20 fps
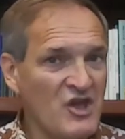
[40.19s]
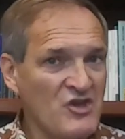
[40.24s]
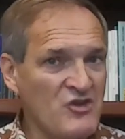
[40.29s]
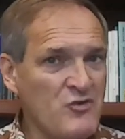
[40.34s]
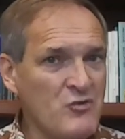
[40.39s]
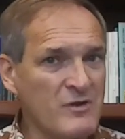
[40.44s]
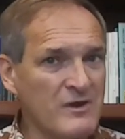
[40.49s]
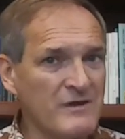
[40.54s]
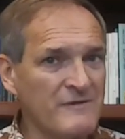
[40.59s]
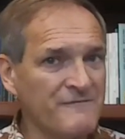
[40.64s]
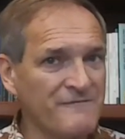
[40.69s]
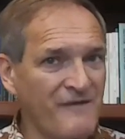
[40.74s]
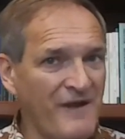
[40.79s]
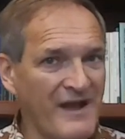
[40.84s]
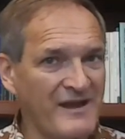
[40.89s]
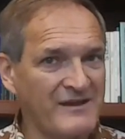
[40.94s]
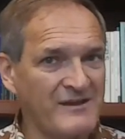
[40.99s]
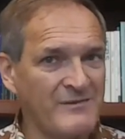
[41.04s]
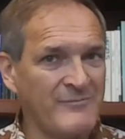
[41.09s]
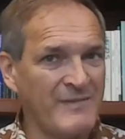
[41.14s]
You can
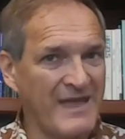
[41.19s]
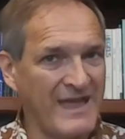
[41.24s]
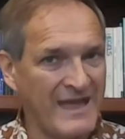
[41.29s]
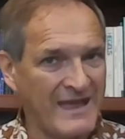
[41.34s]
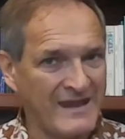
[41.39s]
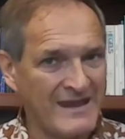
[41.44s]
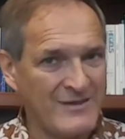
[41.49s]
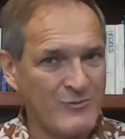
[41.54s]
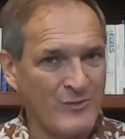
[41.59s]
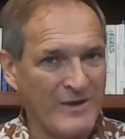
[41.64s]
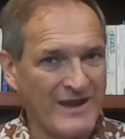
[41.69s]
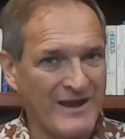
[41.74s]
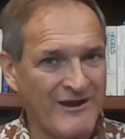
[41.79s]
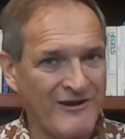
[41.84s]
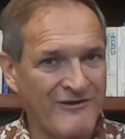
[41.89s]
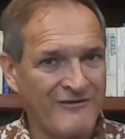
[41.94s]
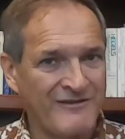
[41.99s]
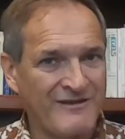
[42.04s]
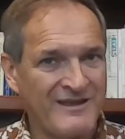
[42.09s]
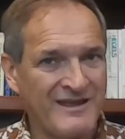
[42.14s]
find him
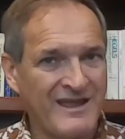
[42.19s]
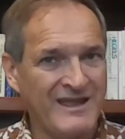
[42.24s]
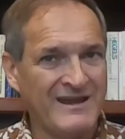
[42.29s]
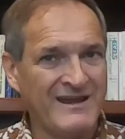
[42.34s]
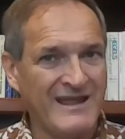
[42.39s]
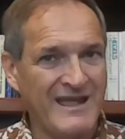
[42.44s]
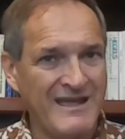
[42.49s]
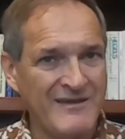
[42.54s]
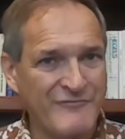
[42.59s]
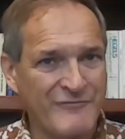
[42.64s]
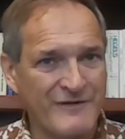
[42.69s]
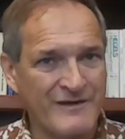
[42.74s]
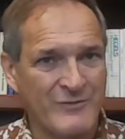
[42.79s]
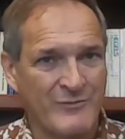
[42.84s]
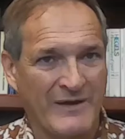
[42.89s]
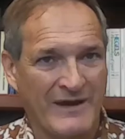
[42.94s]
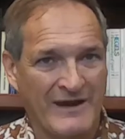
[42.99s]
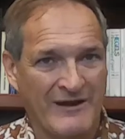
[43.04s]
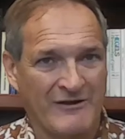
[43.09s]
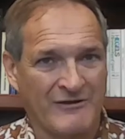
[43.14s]
anywhere and
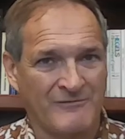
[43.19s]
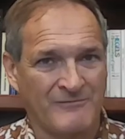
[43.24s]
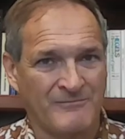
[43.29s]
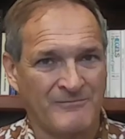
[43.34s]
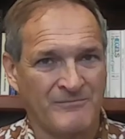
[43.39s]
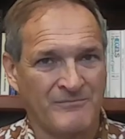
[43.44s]
everywhere.